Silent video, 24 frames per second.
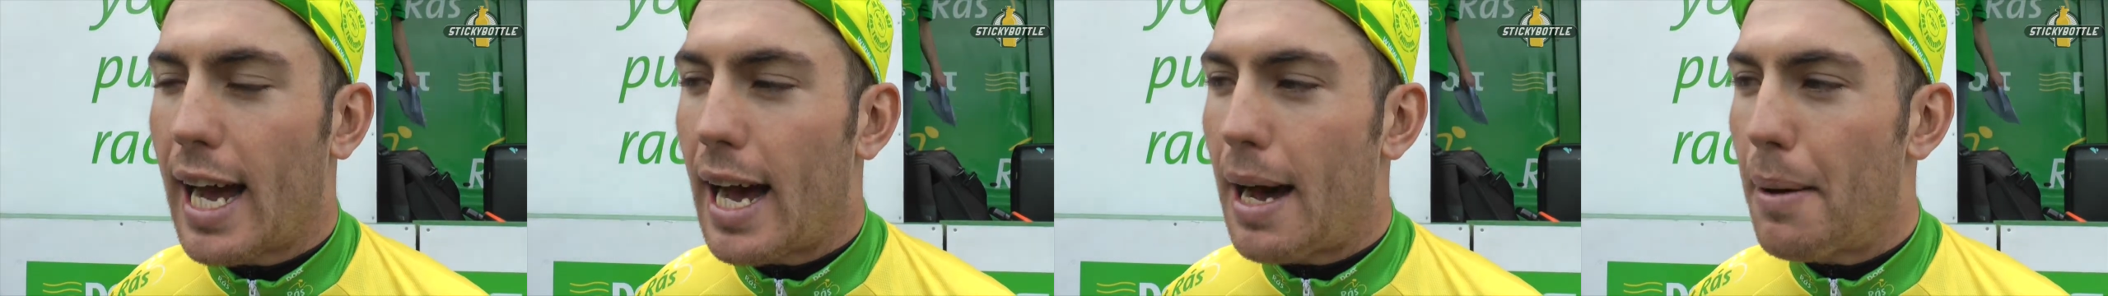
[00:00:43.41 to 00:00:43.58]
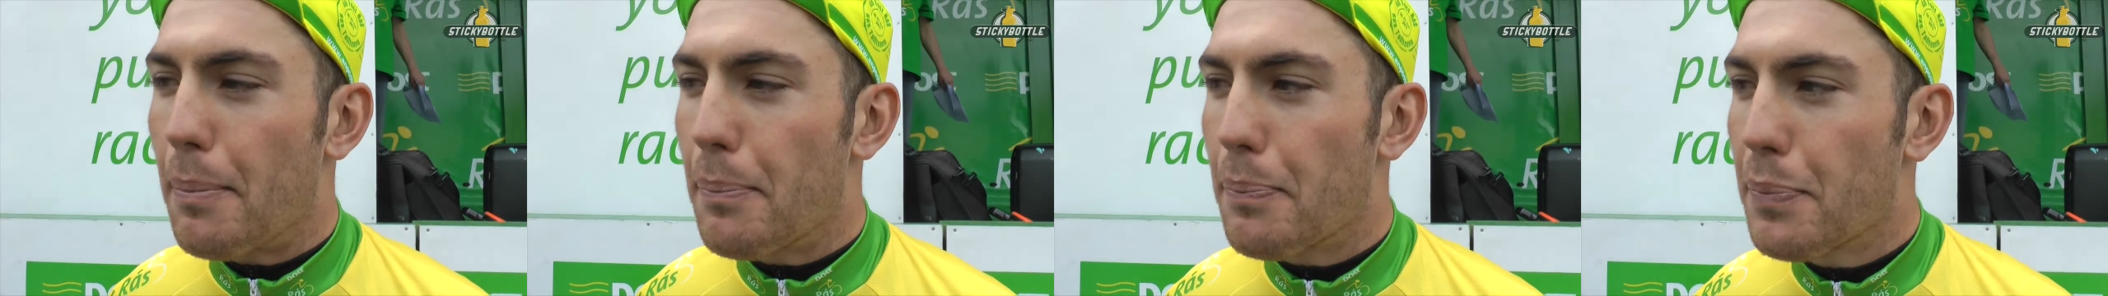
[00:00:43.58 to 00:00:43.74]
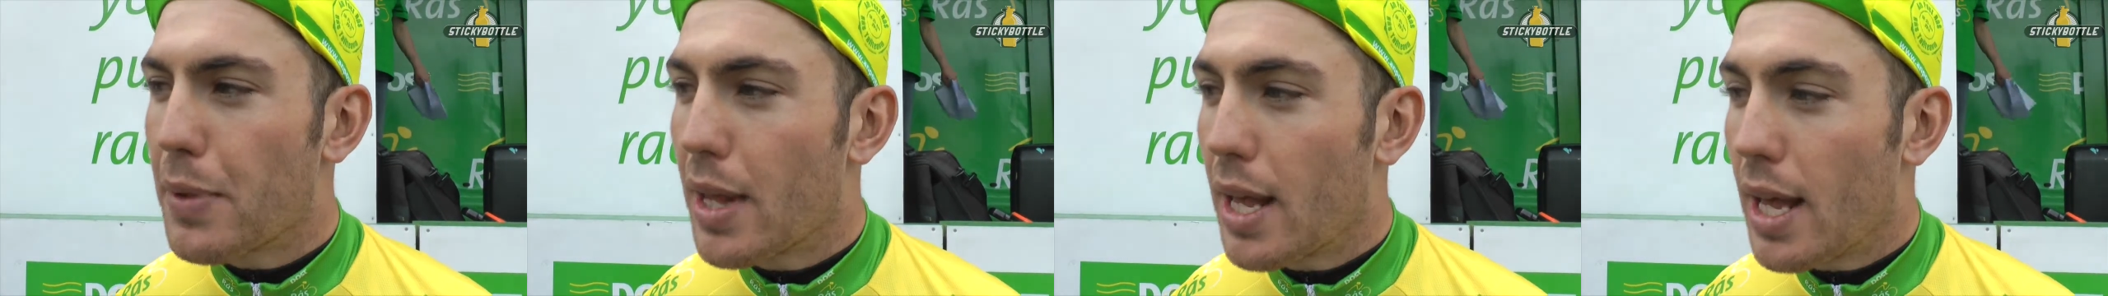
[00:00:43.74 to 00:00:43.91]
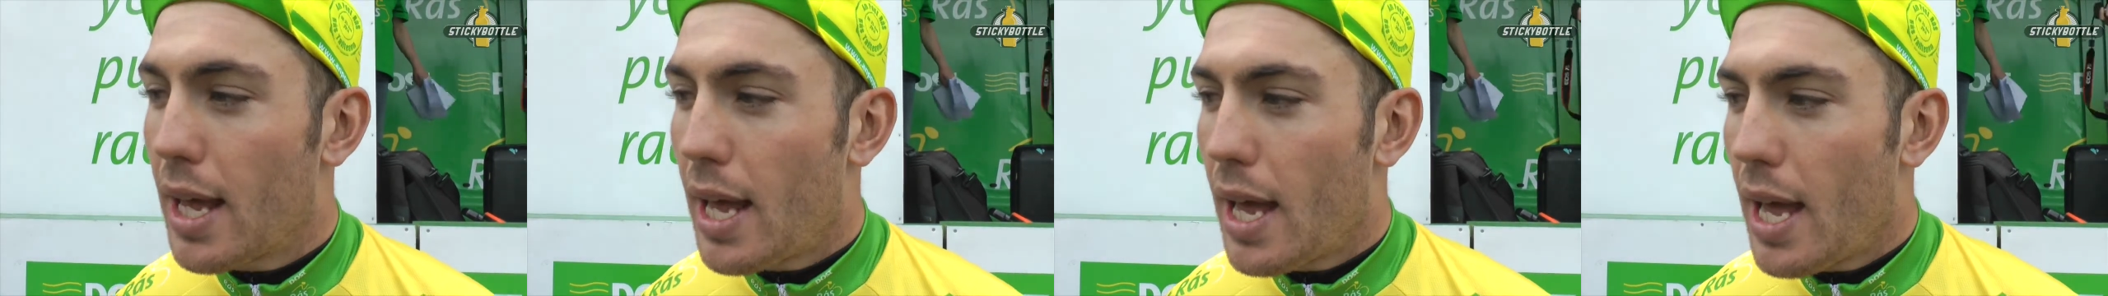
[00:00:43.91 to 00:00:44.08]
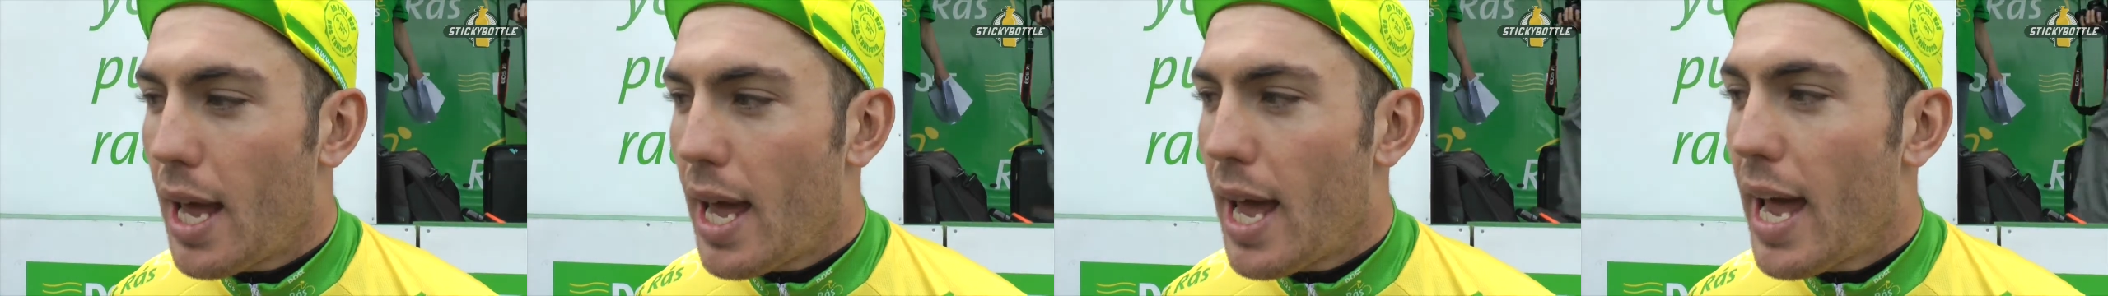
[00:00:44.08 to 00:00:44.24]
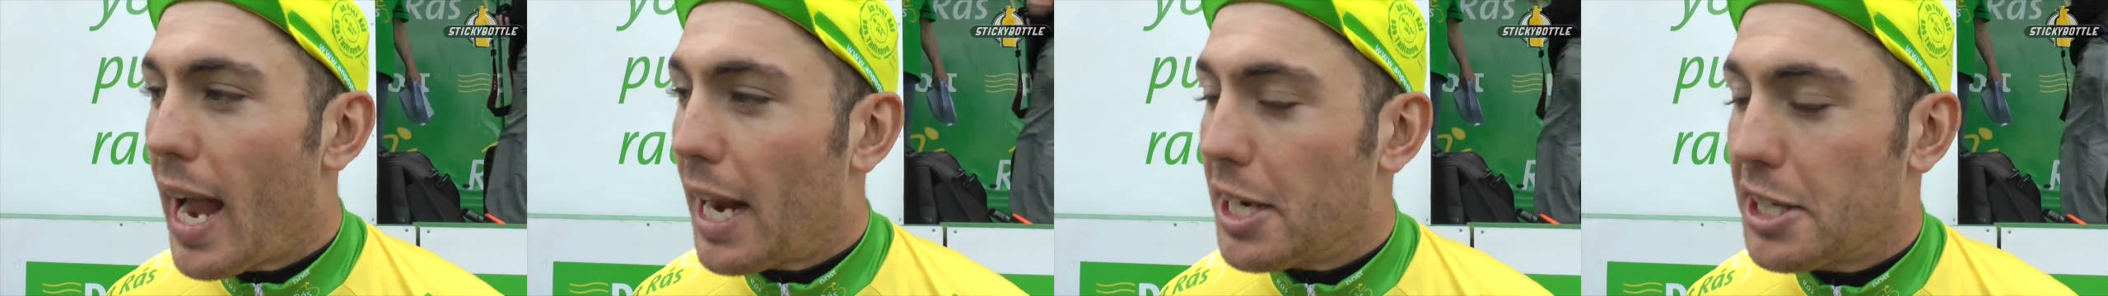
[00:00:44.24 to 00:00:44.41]

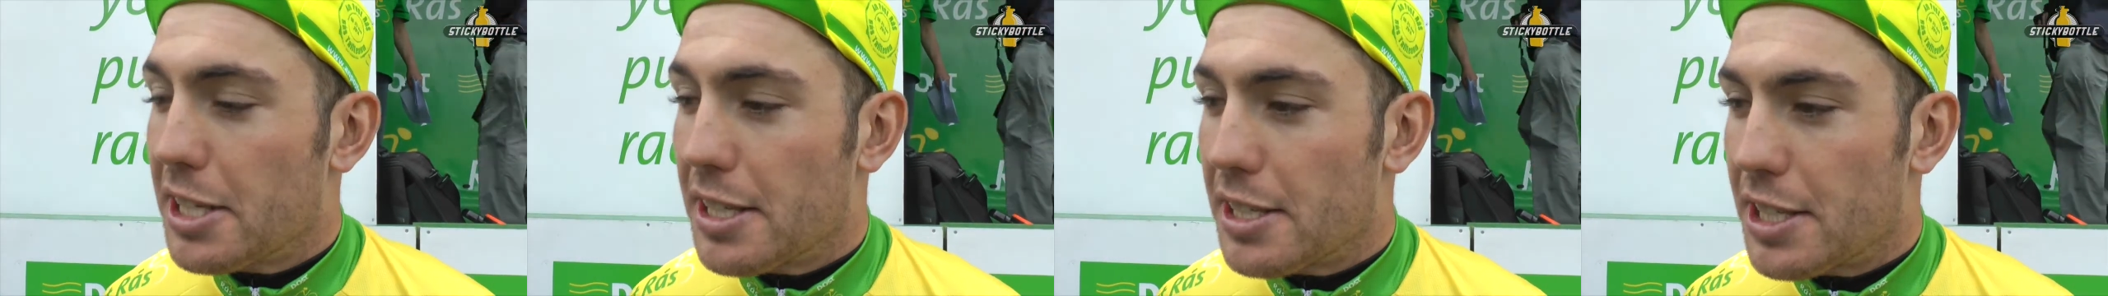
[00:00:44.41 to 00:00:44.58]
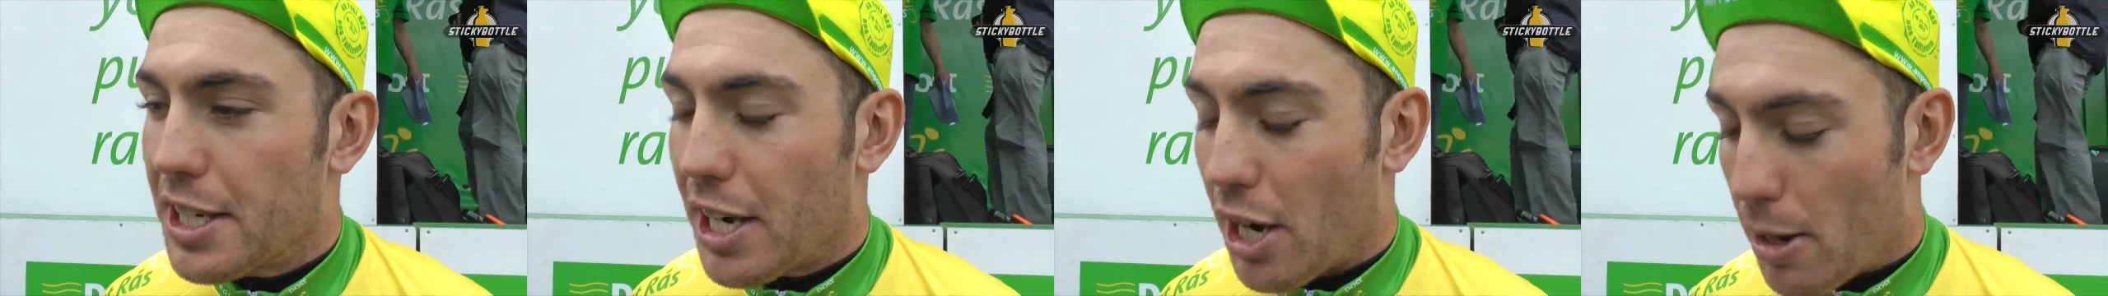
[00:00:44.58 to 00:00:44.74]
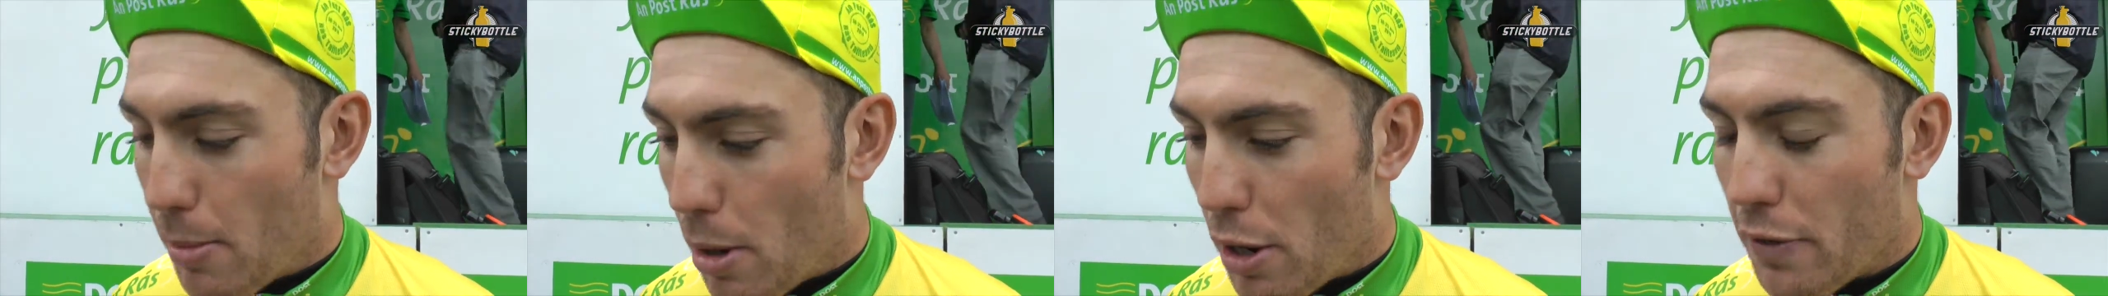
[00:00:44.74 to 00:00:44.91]
Actually this year